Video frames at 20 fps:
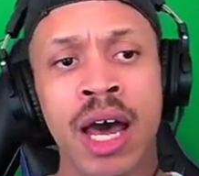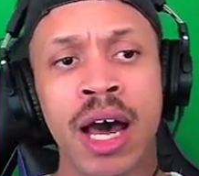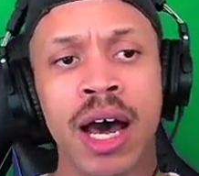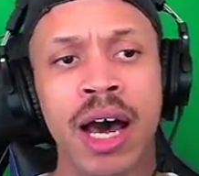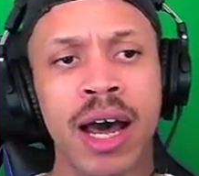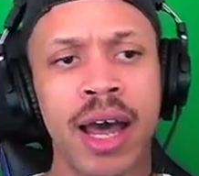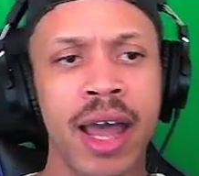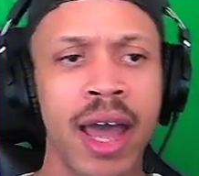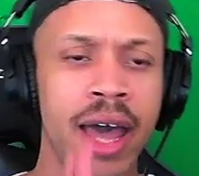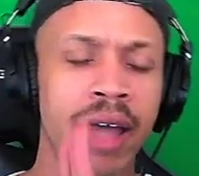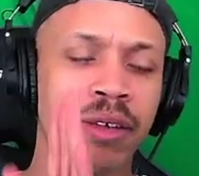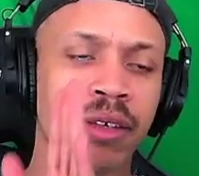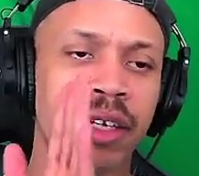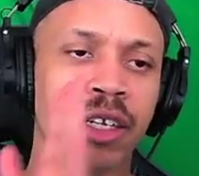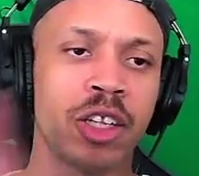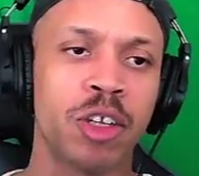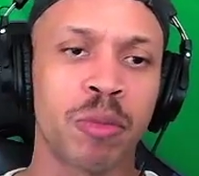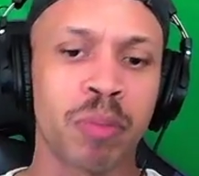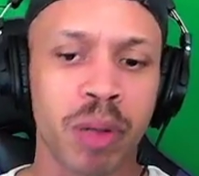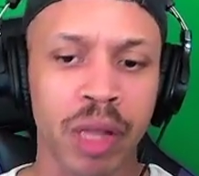It has like
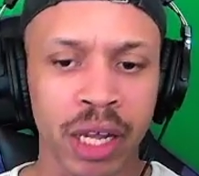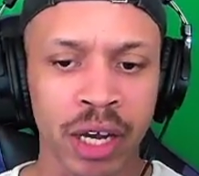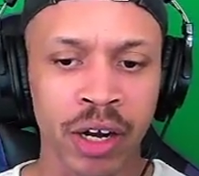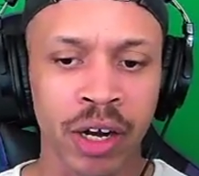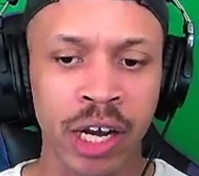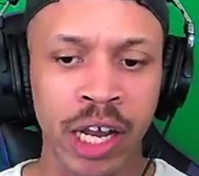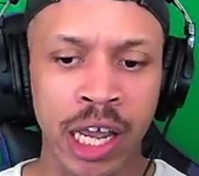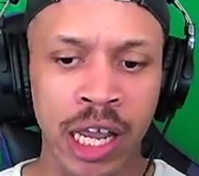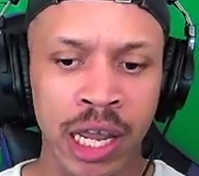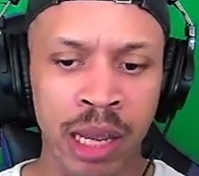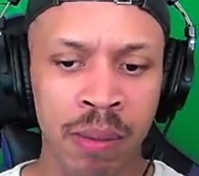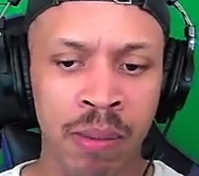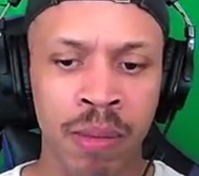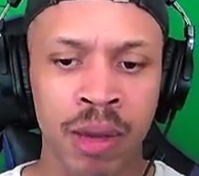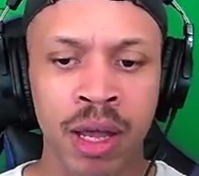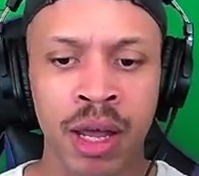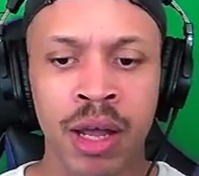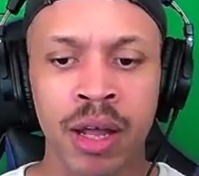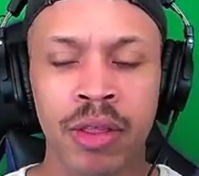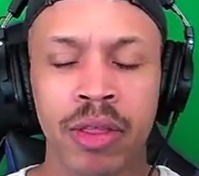their player name,
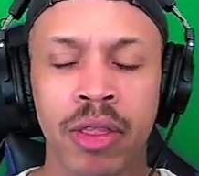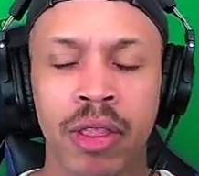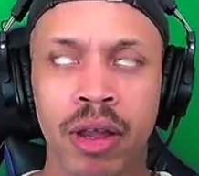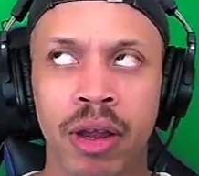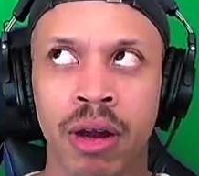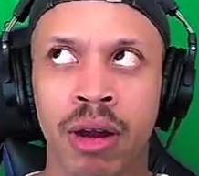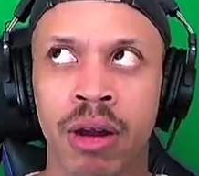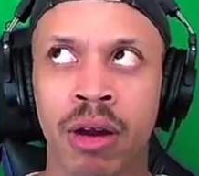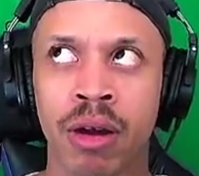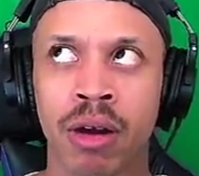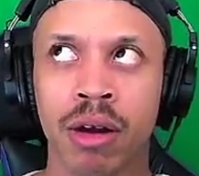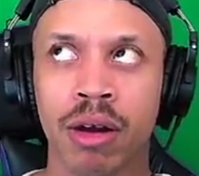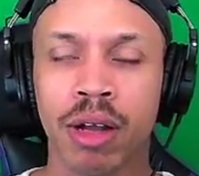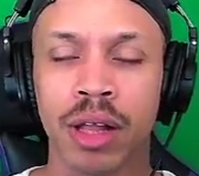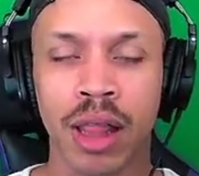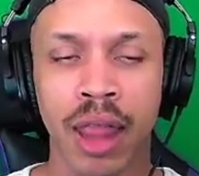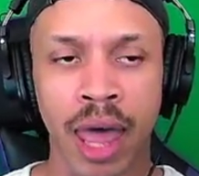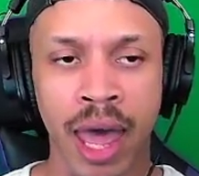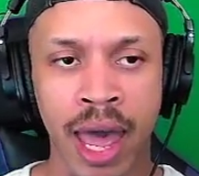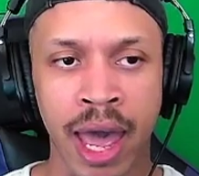their
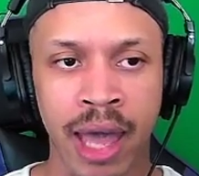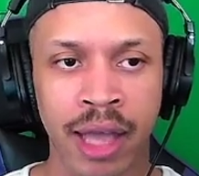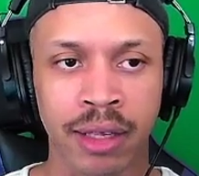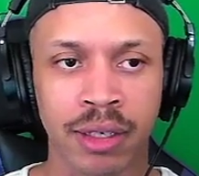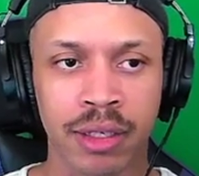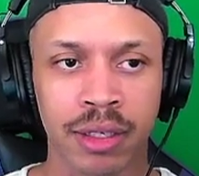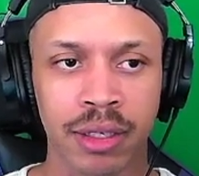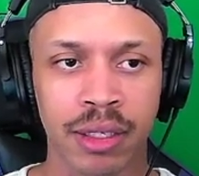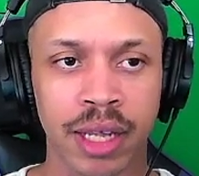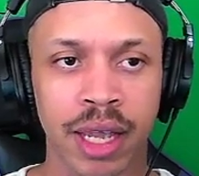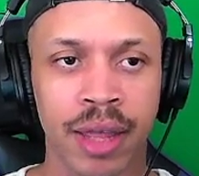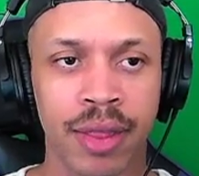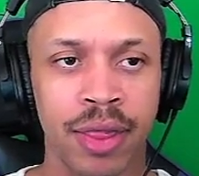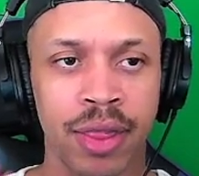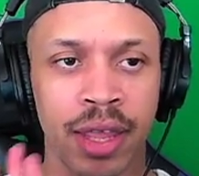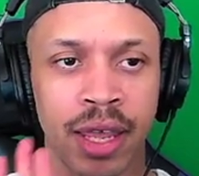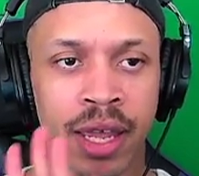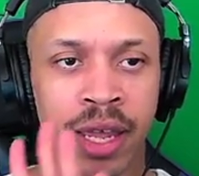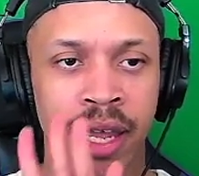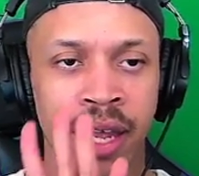class, and
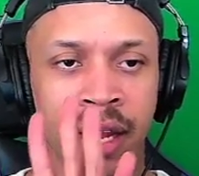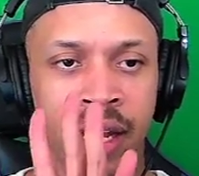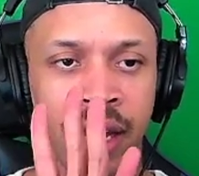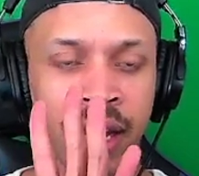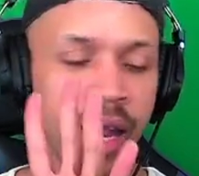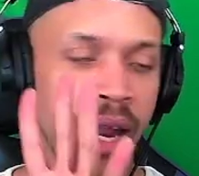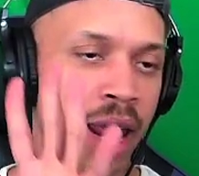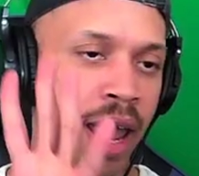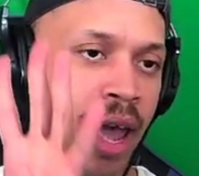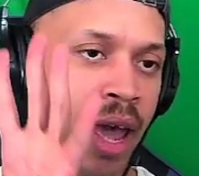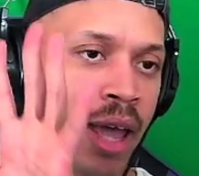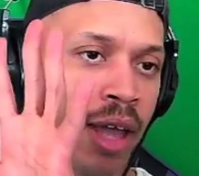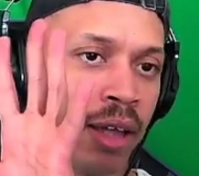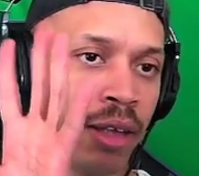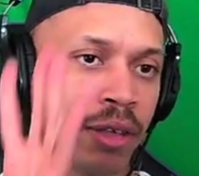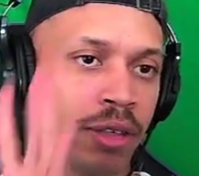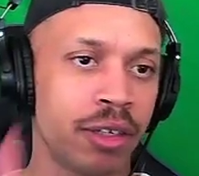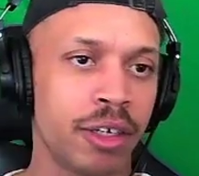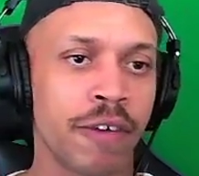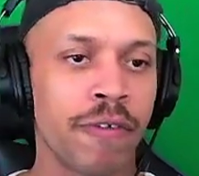then it
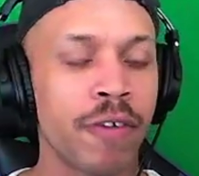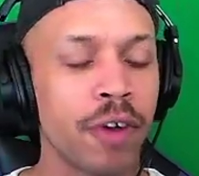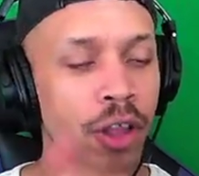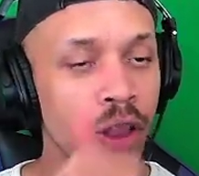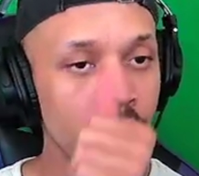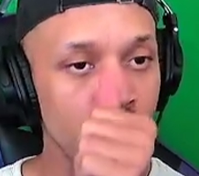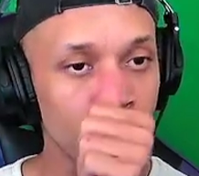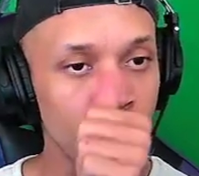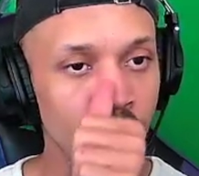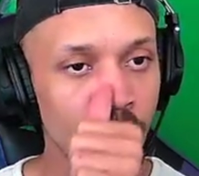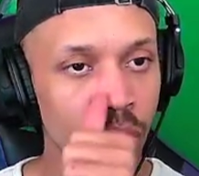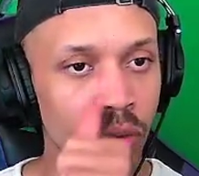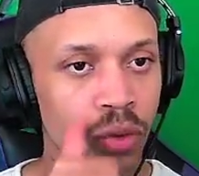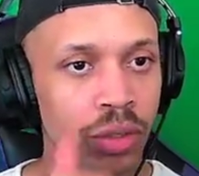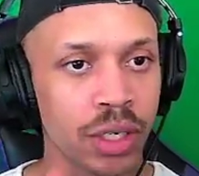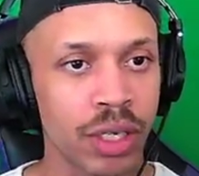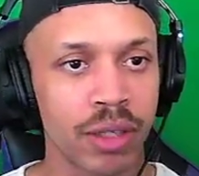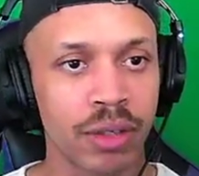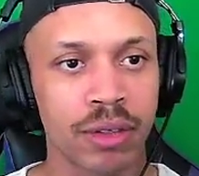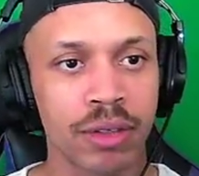has different logos
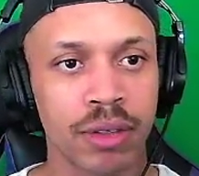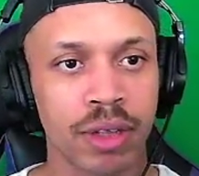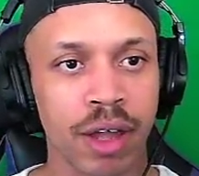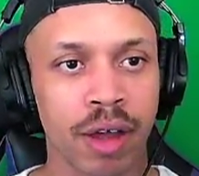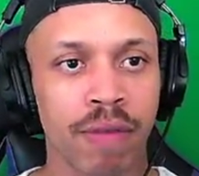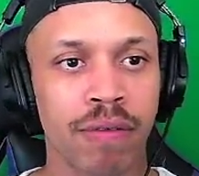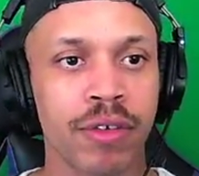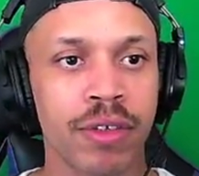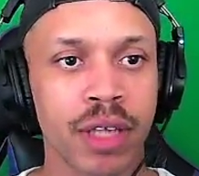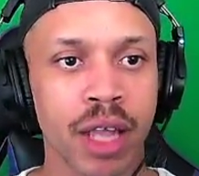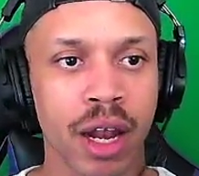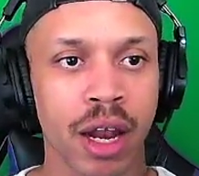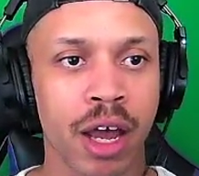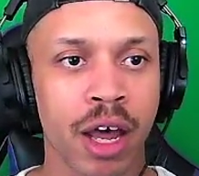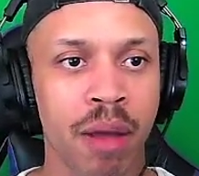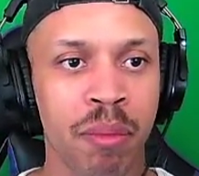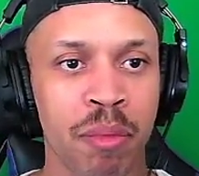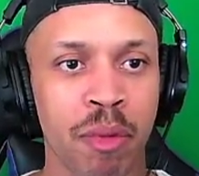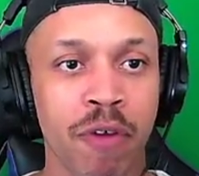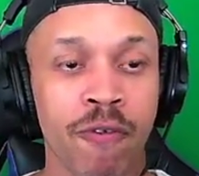and stuff set
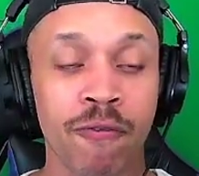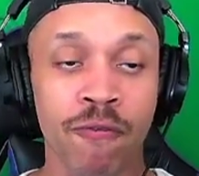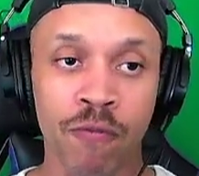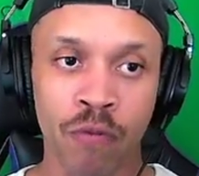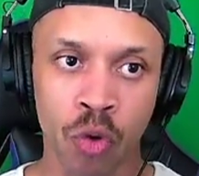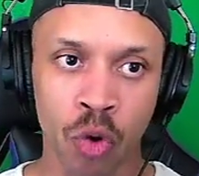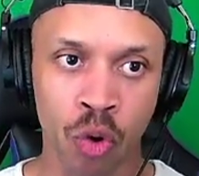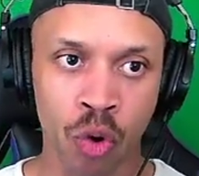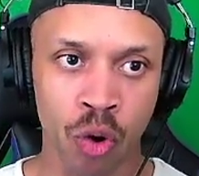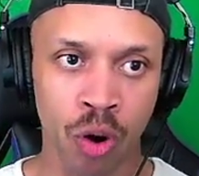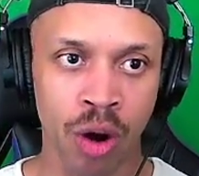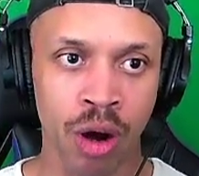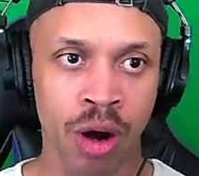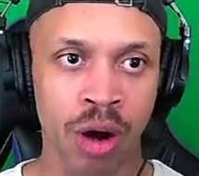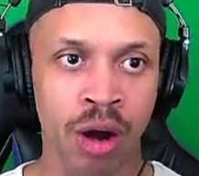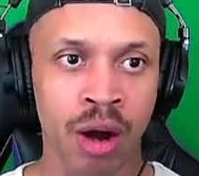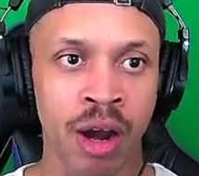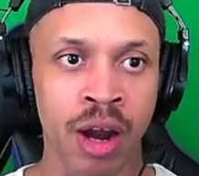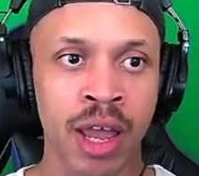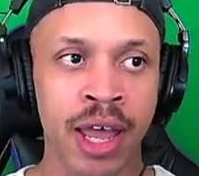up
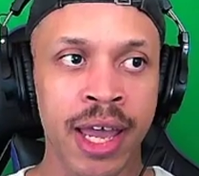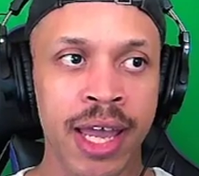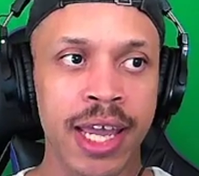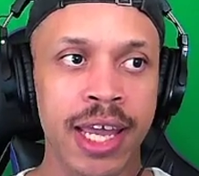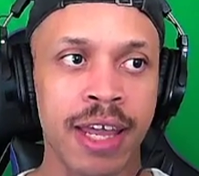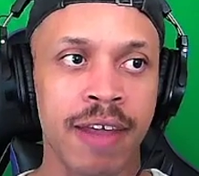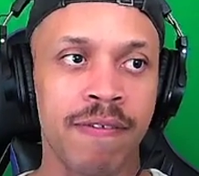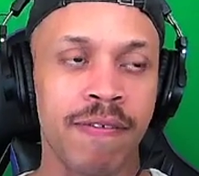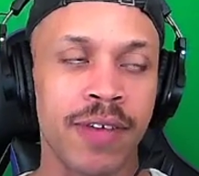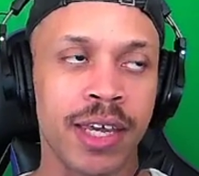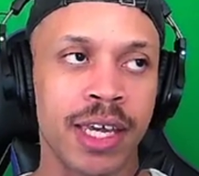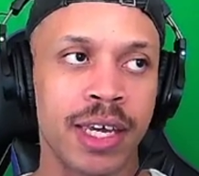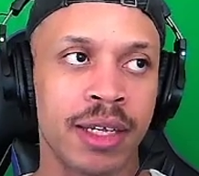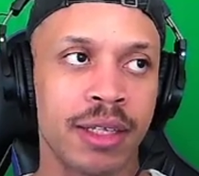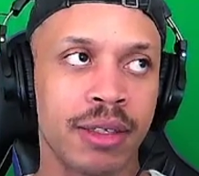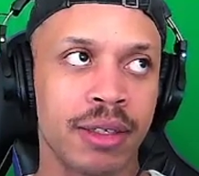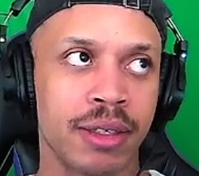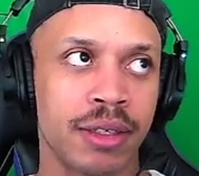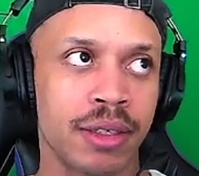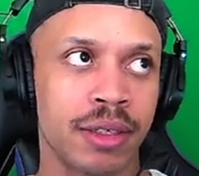for if
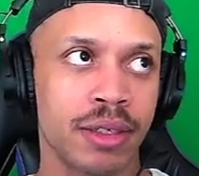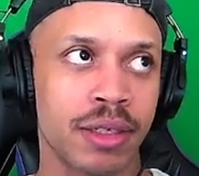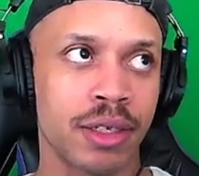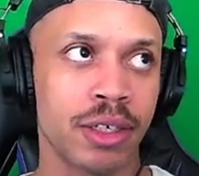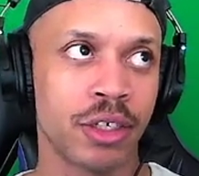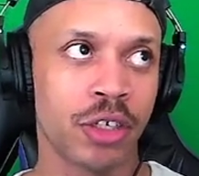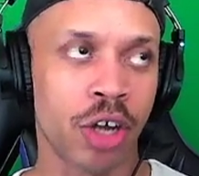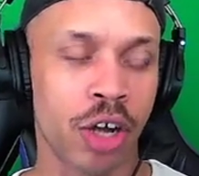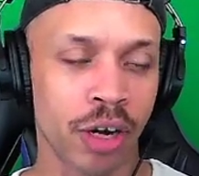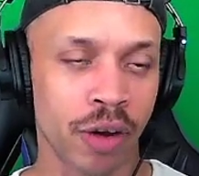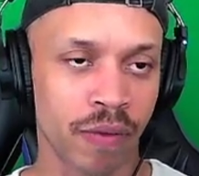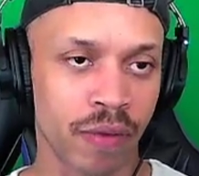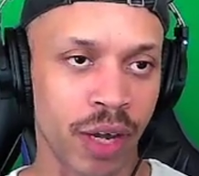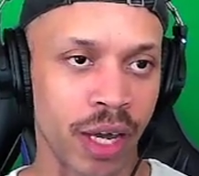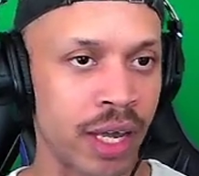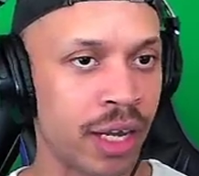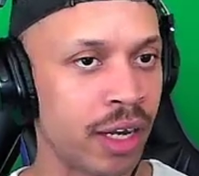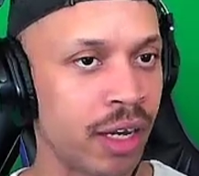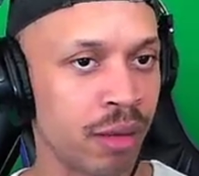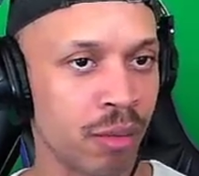it's Dawn of
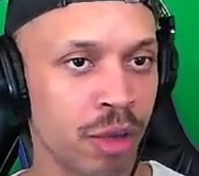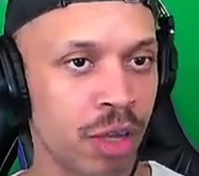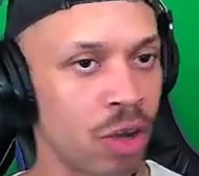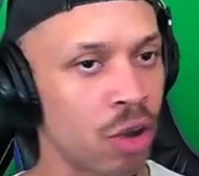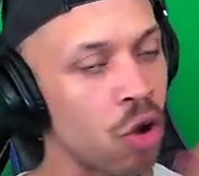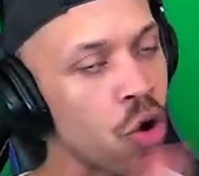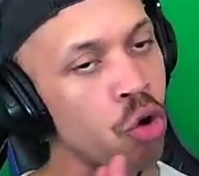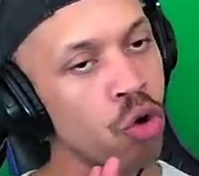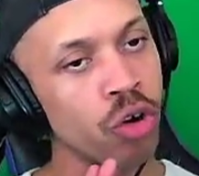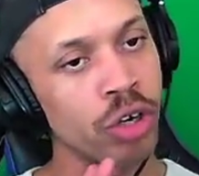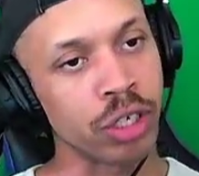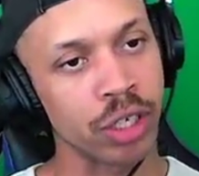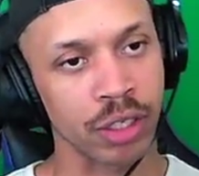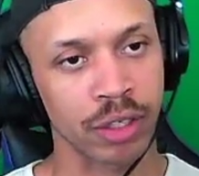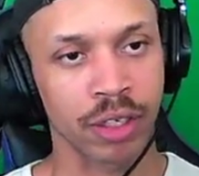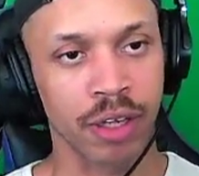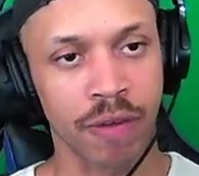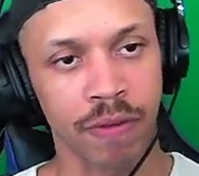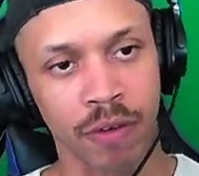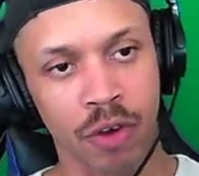Diademia or
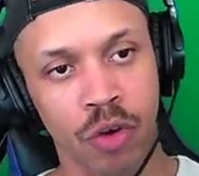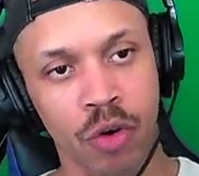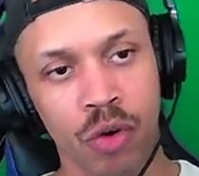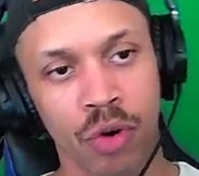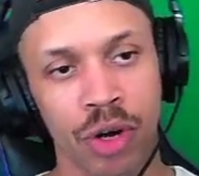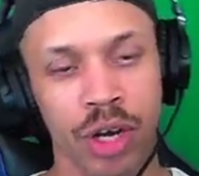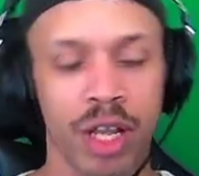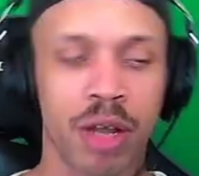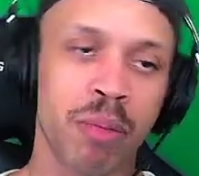Dusk of Accordia.